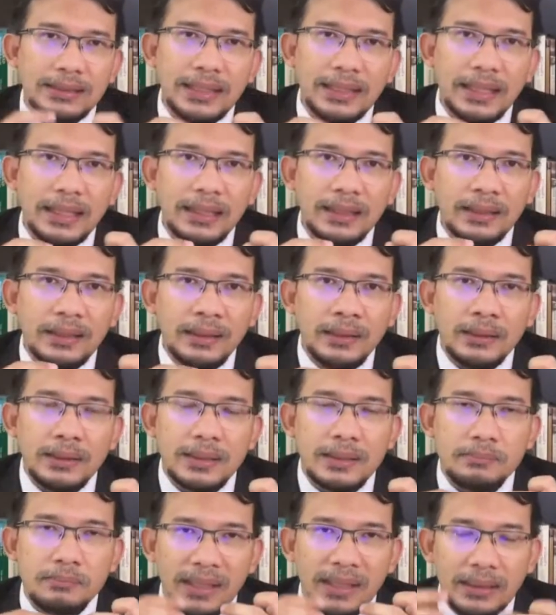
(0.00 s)
than
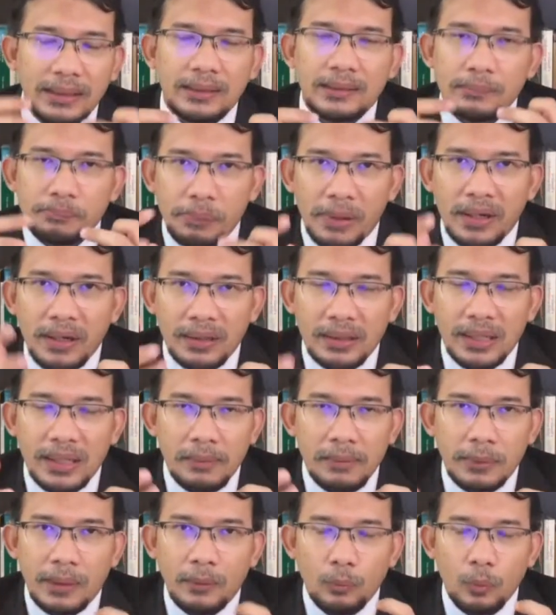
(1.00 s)
the medical
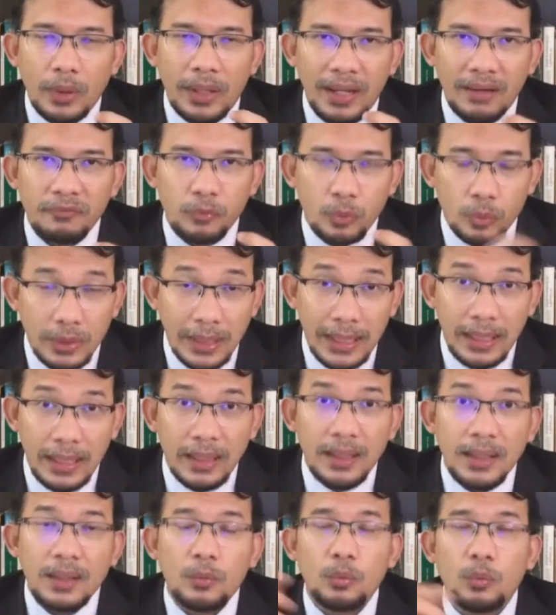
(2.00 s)
paradigm that we have
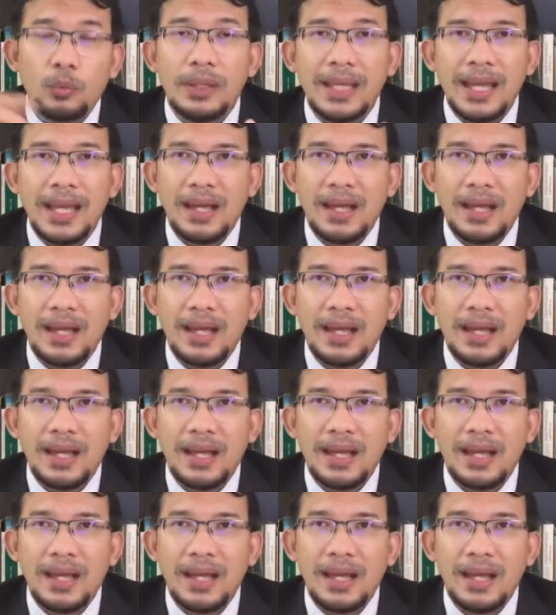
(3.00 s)
today. We